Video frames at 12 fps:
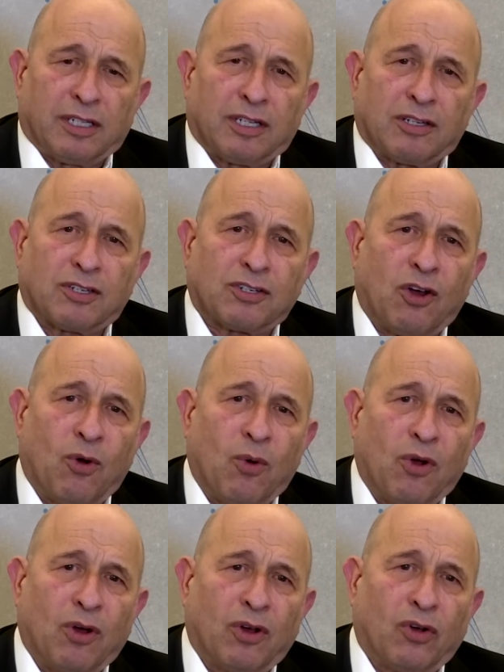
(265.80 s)

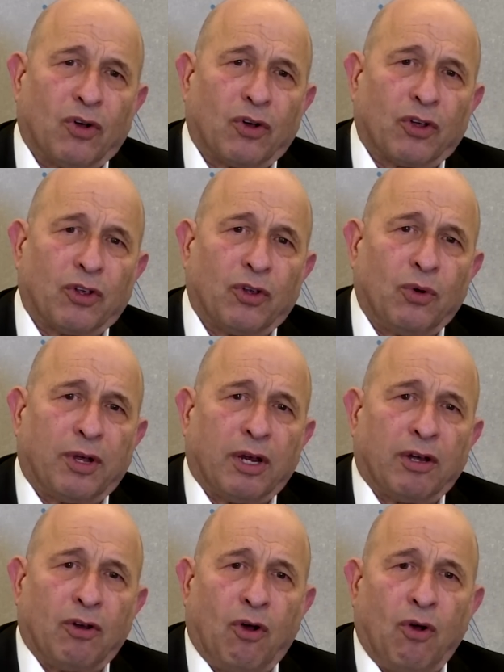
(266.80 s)
So you
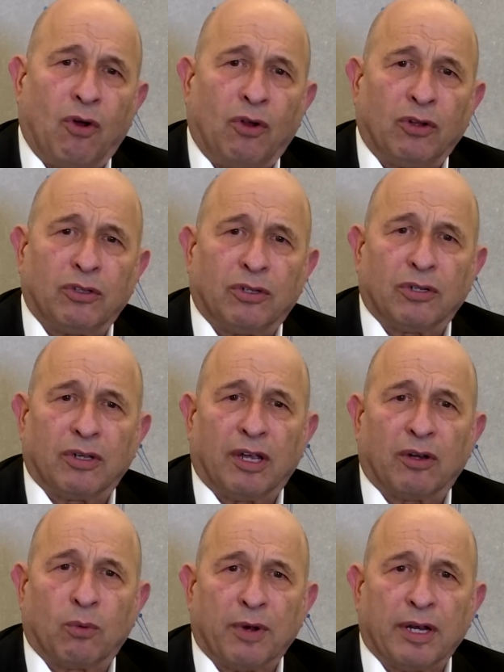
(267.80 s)
can hold
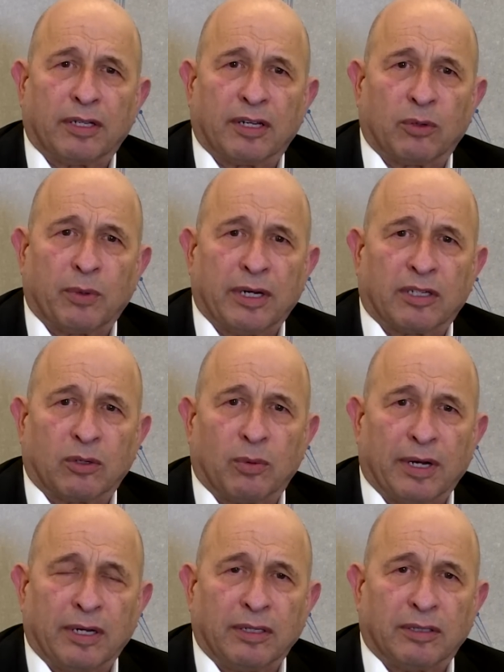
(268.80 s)
and wait and wait and
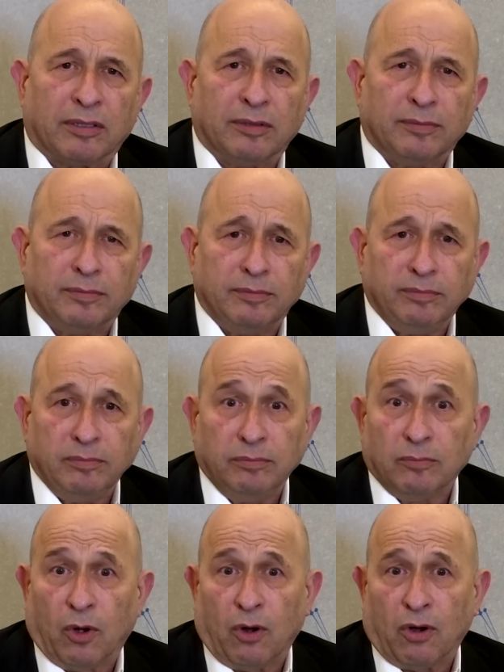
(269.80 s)
wait,
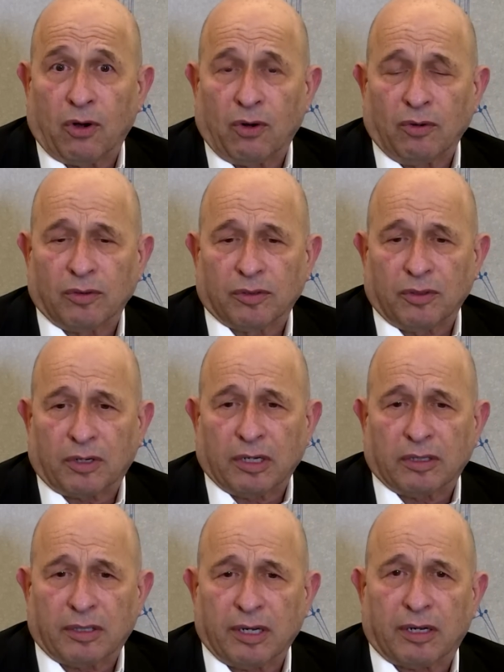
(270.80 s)
or you
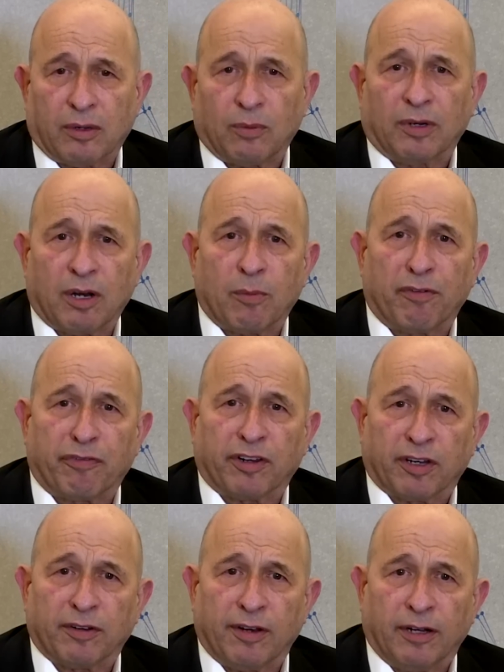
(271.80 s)
can take what I'm
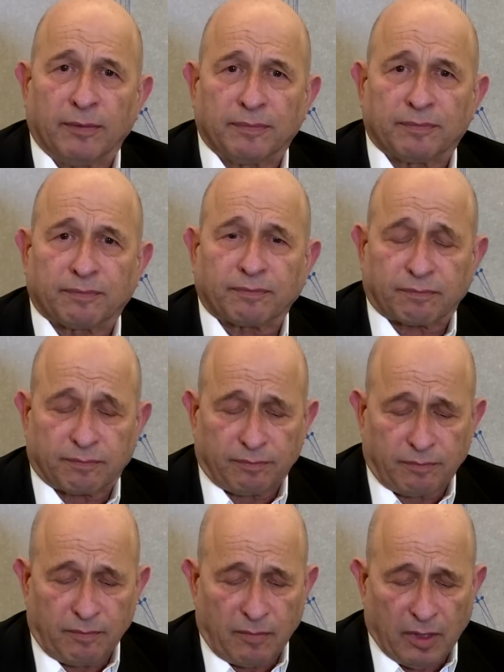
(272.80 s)
offering you now.
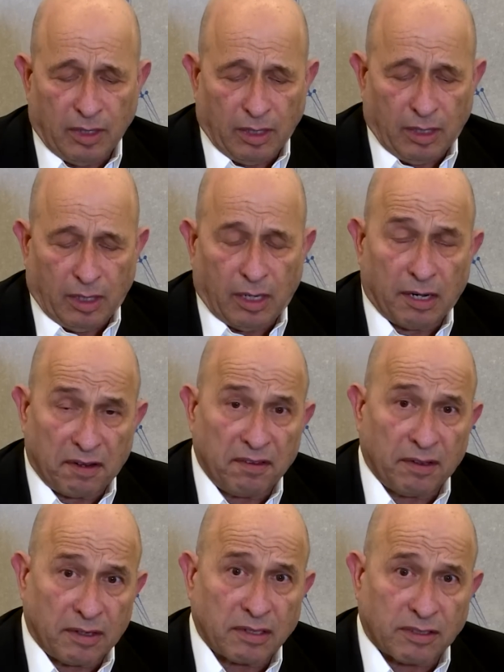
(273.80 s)
And I
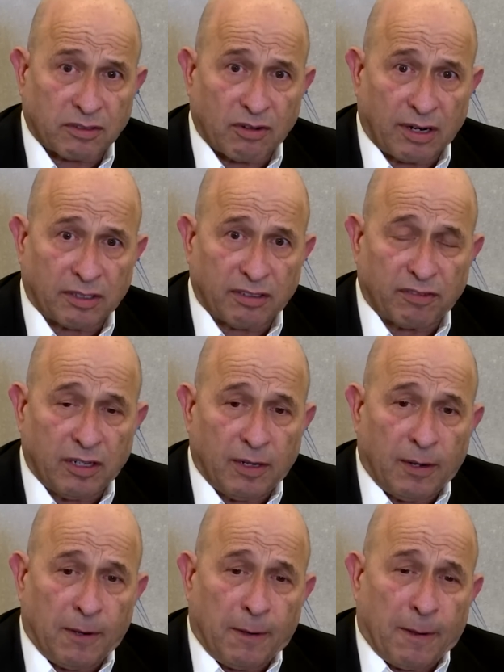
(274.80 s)
think that's attractive.
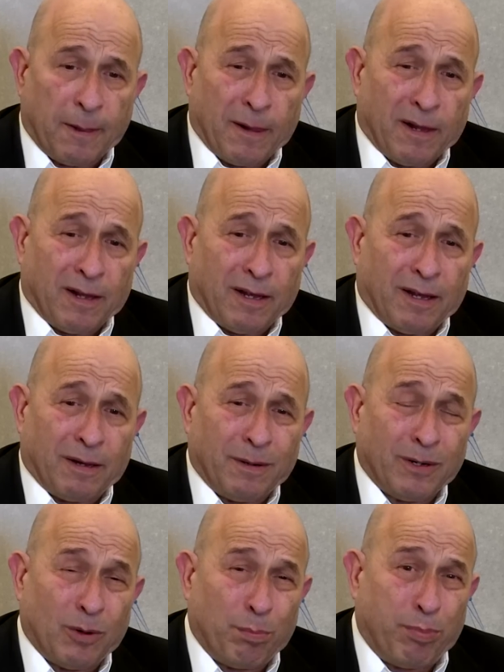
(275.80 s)

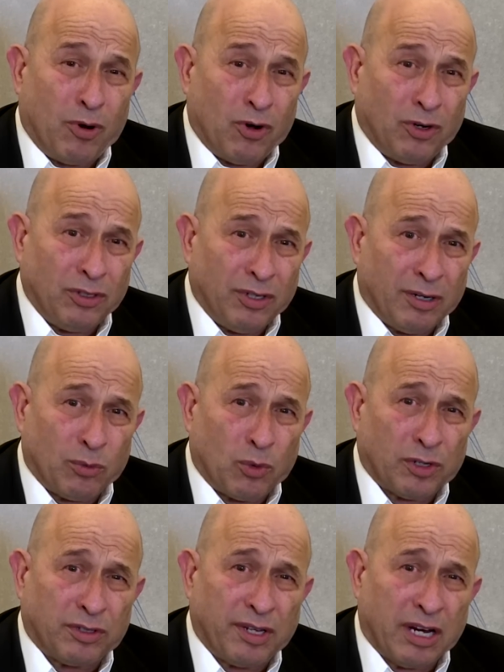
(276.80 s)
Your board and
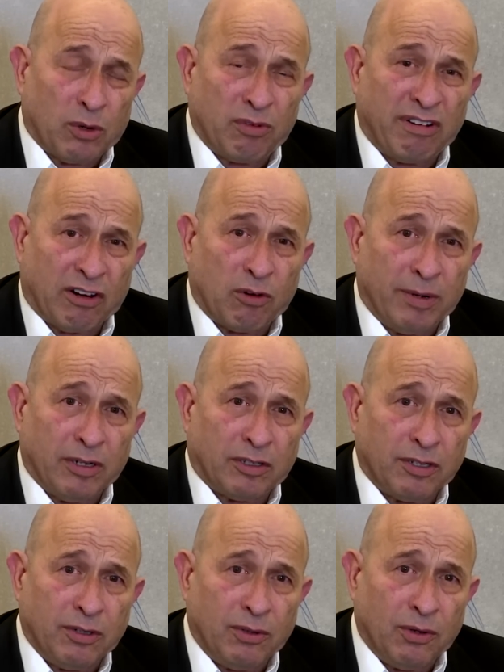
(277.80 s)
what they will recommend
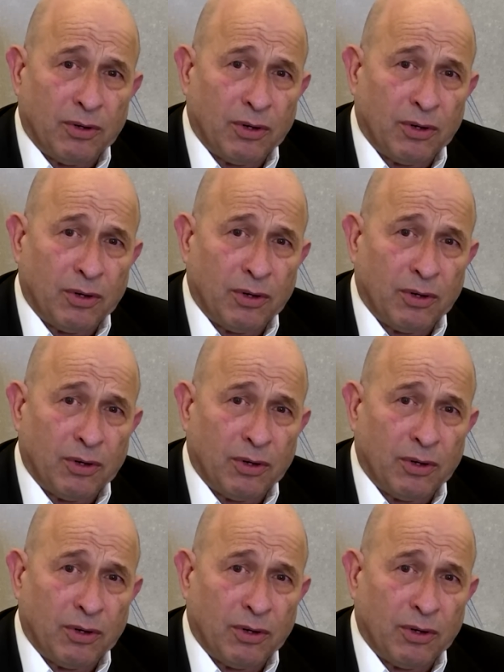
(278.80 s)
to you,